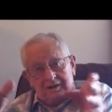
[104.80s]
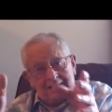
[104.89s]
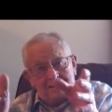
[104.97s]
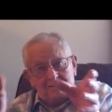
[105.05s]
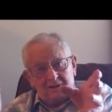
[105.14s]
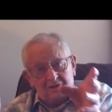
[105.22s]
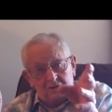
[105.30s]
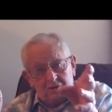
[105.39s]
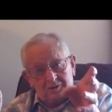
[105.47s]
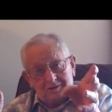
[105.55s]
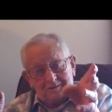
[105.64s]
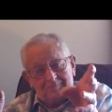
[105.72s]

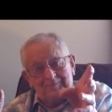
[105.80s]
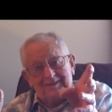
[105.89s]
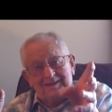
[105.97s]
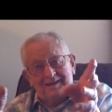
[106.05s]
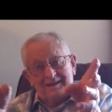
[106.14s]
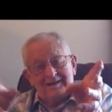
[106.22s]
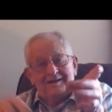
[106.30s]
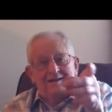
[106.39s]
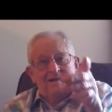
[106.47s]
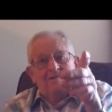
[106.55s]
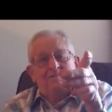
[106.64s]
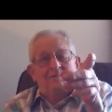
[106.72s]
damaged.
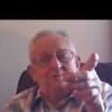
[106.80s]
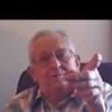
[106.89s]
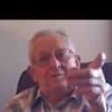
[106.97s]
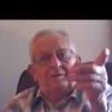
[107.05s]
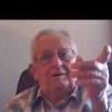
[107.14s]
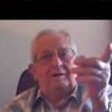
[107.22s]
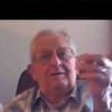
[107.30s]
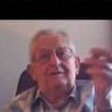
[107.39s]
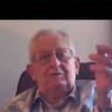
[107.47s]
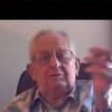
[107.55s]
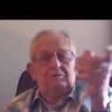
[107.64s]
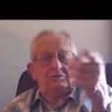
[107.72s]
Well, what I
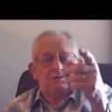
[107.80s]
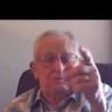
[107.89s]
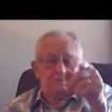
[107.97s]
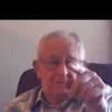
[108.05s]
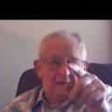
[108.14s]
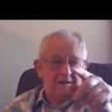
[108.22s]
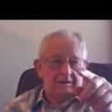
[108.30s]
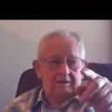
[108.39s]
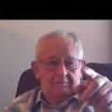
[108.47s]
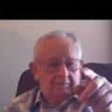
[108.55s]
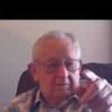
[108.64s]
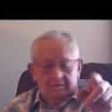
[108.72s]
do is, I